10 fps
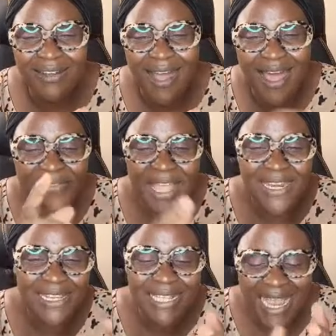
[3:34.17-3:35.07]
After
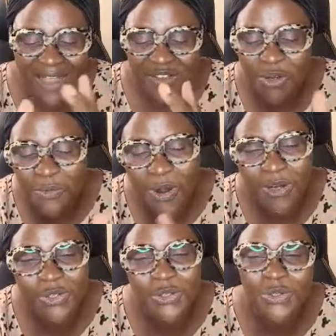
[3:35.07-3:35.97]
this, I have some
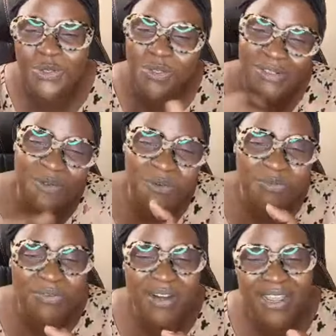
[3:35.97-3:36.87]
work to do. We'll
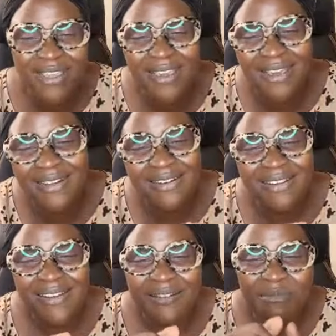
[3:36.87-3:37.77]
pray again.
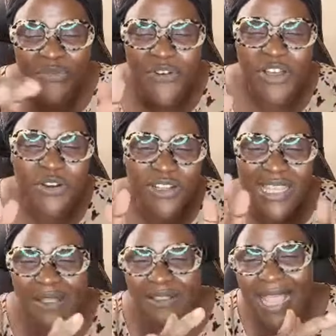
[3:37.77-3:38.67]
Before you know,
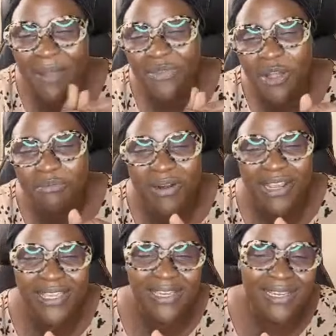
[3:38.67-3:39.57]
time don't
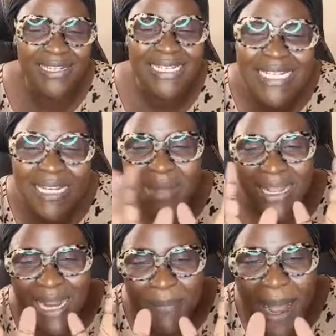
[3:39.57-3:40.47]
break again. Giddy
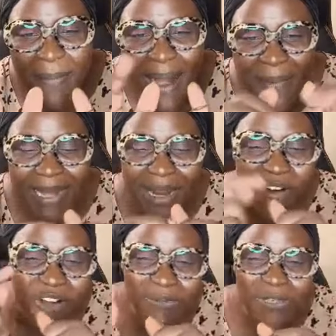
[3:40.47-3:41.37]
bada ba ba ba. I'm
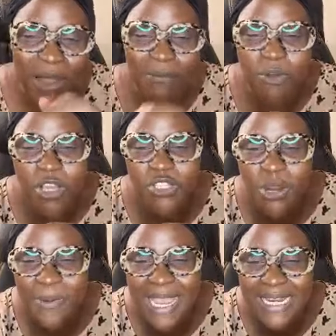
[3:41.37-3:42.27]
going
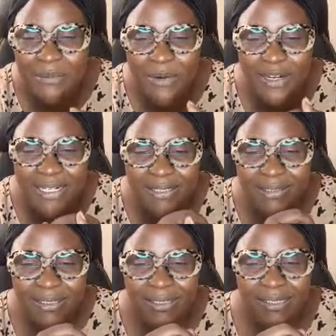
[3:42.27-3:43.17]
somewhere in the morning.
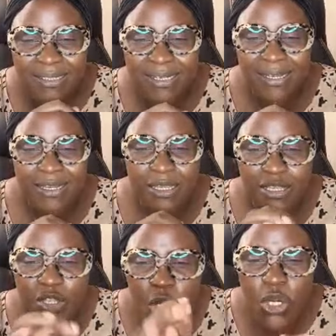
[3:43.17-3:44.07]

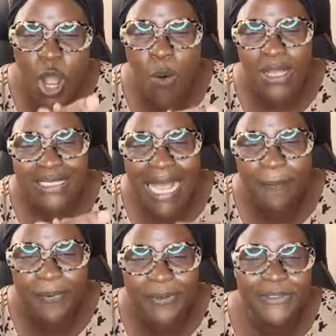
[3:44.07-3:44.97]
Do you know what
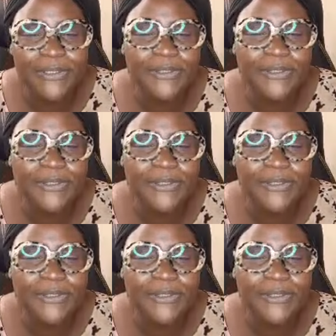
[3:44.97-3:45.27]
happened?